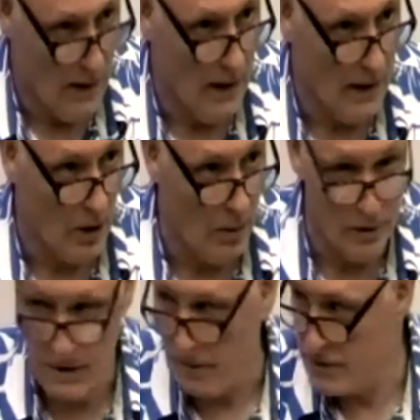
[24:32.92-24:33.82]
And
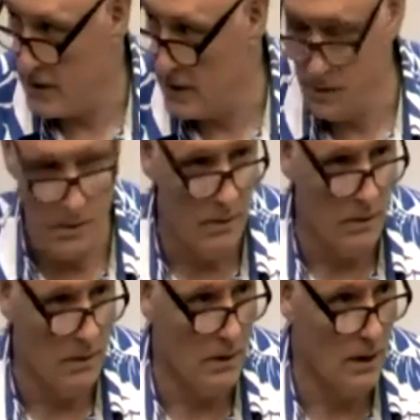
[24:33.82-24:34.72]
comrades obviously
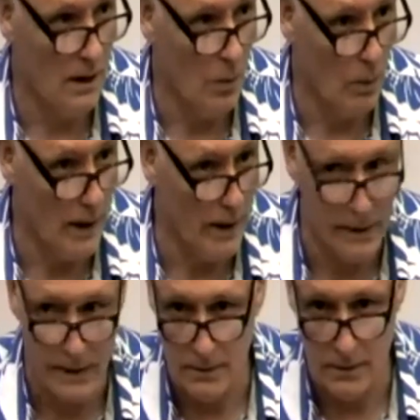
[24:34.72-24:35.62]
are aware that